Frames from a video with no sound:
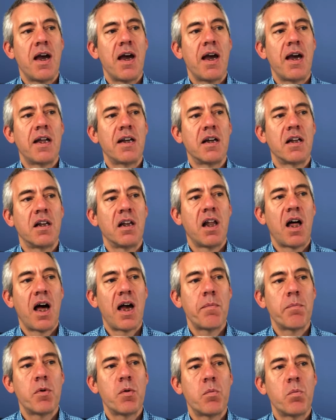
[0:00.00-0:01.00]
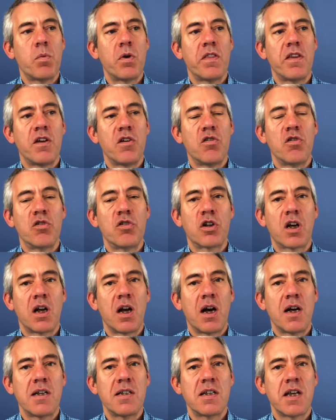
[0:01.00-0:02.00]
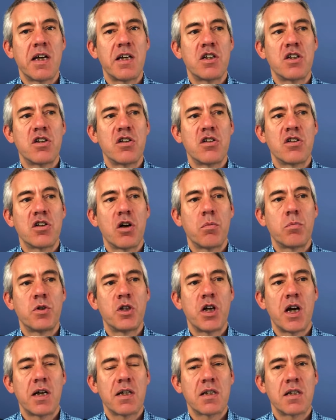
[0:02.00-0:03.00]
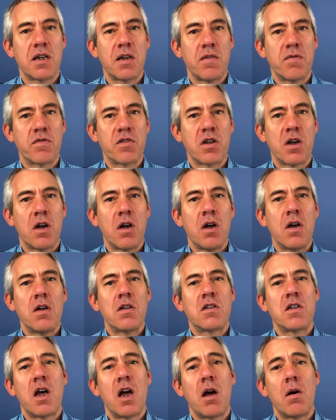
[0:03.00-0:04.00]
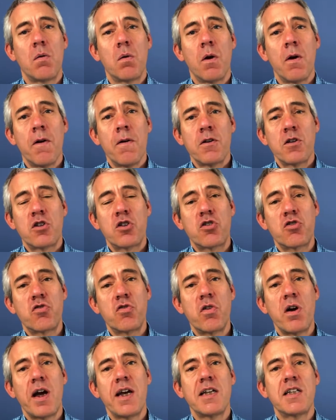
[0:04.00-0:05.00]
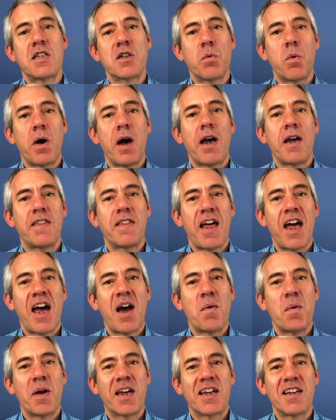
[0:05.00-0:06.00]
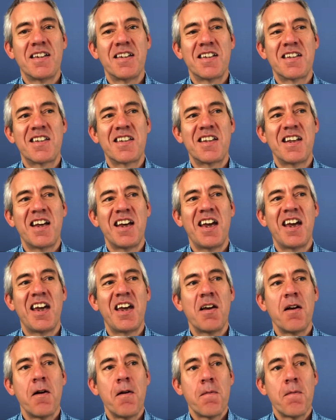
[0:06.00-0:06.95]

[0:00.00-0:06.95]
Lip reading: in alignment with the organisation's objectives. So straight away there we can see